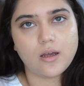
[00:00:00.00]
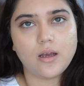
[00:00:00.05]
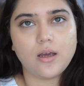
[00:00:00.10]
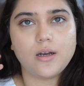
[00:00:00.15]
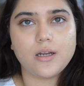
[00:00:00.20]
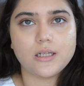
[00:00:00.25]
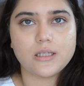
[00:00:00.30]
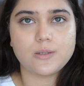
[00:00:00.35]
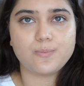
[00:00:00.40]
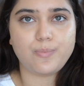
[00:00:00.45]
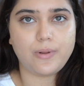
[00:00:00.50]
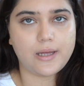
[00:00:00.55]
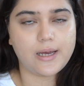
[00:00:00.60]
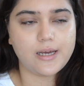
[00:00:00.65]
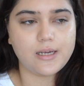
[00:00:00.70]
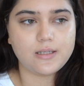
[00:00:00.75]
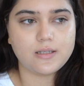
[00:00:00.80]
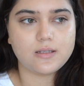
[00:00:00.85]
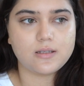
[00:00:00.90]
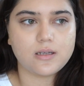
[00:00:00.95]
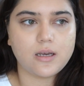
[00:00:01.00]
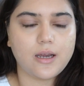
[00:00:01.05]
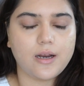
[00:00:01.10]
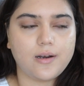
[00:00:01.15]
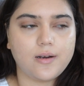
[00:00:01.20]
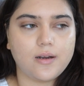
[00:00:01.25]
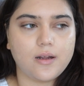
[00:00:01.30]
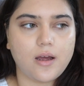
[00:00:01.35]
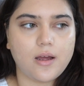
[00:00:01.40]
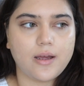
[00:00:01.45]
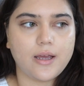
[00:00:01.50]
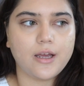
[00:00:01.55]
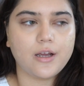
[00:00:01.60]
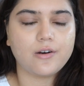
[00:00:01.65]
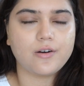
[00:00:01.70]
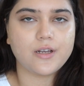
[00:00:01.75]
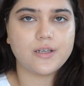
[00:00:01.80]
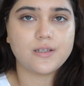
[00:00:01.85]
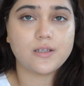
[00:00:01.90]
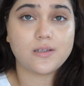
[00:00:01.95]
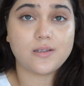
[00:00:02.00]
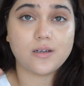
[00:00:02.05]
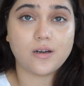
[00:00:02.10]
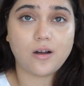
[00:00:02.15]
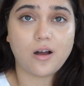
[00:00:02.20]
in its place, it increases the